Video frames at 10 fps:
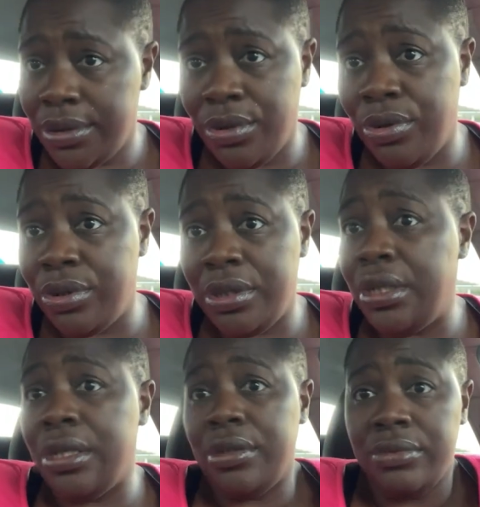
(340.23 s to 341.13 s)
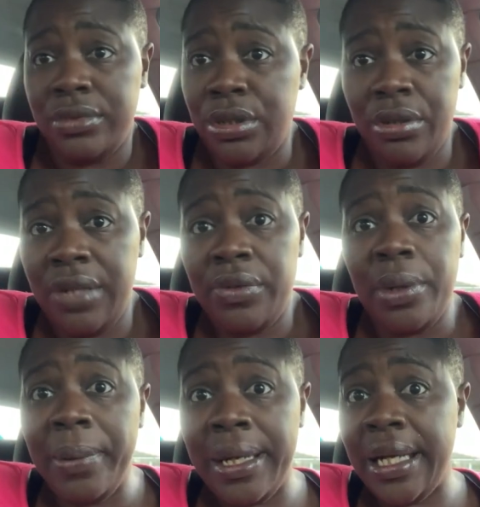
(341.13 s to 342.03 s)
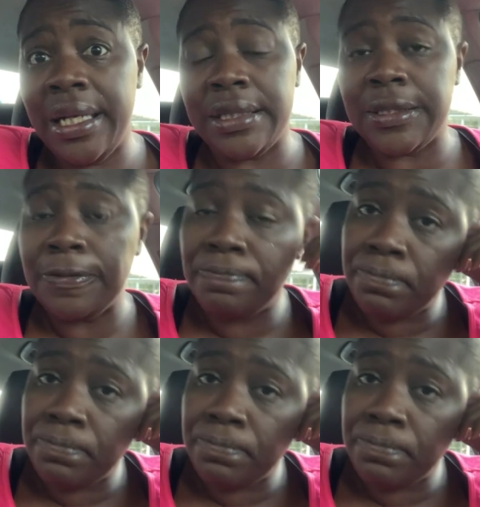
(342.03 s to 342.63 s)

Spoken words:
or, you don't even know what it is?